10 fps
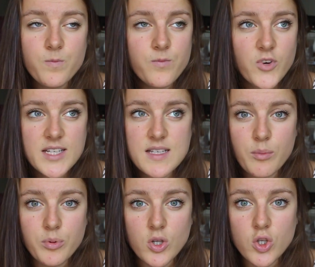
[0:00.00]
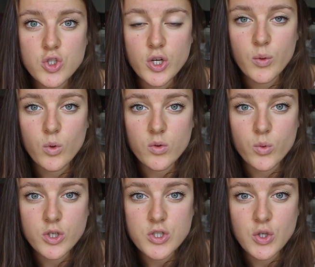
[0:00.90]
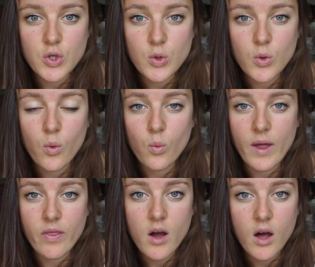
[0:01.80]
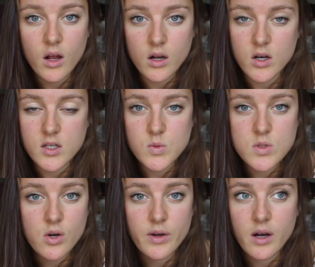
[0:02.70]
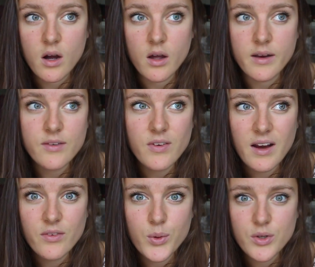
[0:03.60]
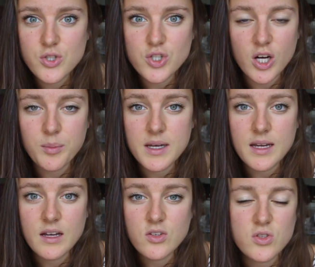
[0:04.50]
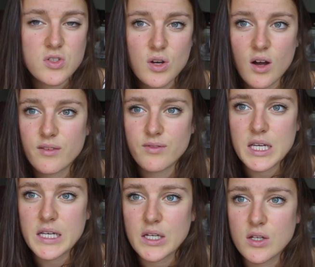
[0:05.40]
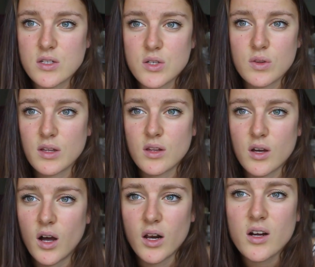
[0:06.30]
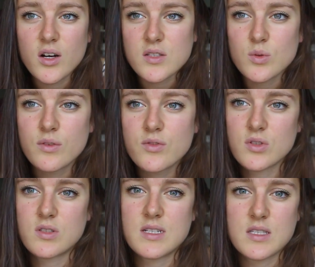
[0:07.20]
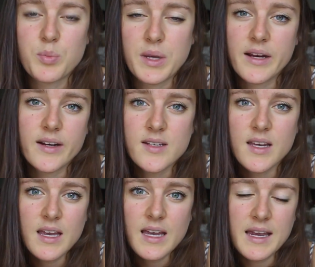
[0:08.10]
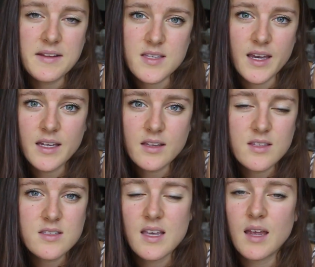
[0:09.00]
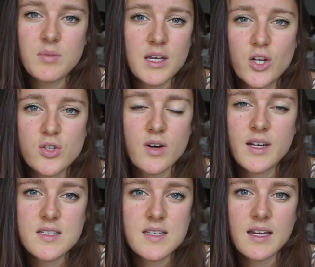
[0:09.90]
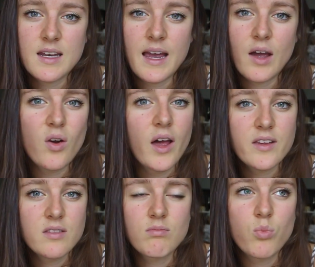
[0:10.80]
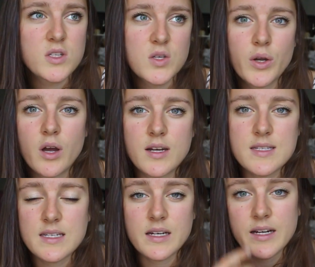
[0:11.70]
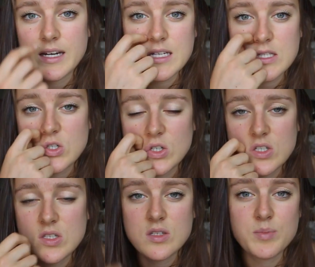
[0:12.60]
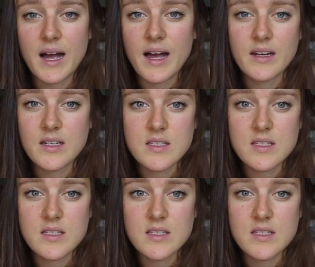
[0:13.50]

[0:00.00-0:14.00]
for example, during World War II, when the Holocaust was going on, if everyone in Germany had just gone vegan, do you think the Holocaust would have just disappeared? It's like the same thing you're trying to say now. Like, what's going on in Syria is just as bad